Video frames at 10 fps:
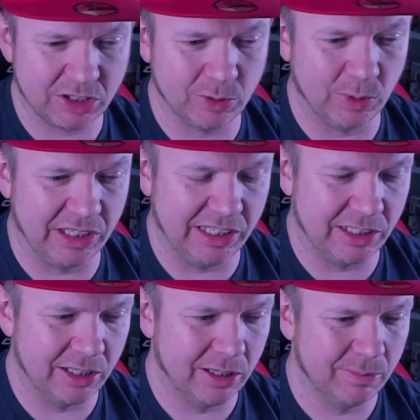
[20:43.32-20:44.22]
the
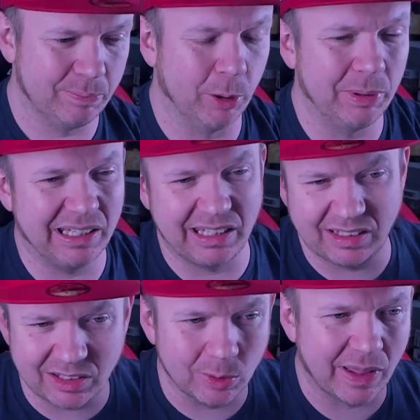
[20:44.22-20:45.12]
word? Publicly
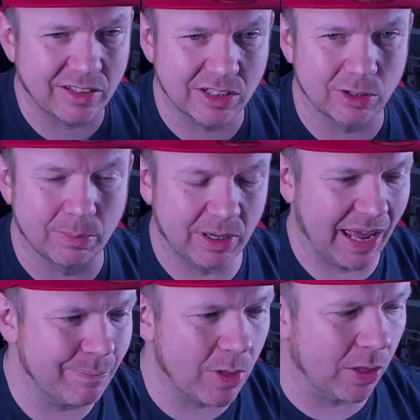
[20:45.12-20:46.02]
do that to somebody.
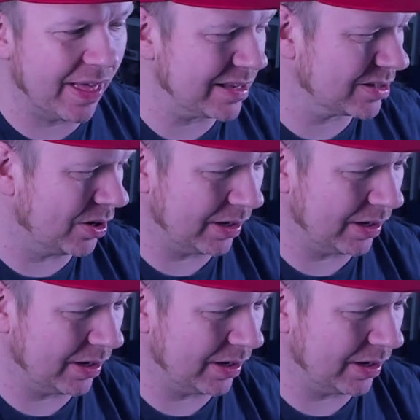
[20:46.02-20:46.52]
I'm not that sort of